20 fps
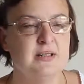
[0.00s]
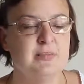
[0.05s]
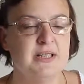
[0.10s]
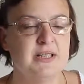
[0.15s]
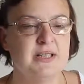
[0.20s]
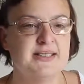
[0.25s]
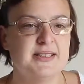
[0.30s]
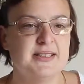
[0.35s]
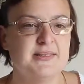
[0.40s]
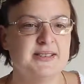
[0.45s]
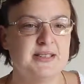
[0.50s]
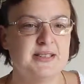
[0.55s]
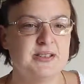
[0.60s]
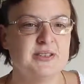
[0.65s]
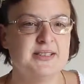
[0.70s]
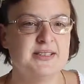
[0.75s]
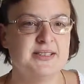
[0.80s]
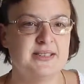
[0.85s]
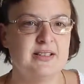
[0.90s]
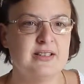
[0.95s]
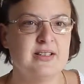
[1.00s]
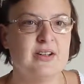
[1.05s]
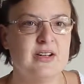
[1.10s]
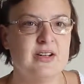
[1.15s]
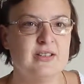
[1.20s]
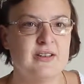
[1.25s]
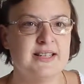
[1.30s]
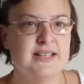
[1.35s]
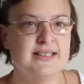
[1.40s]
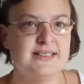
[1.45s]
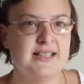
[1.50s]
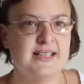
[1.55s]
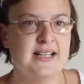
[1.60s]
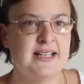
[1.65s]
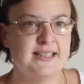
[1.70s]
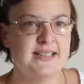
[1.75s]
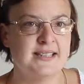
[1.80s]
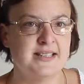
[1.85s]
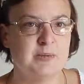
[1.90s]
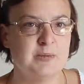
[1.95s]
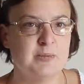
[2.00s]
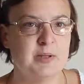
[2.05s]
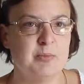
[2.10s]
because it was causing a lot of anxiety,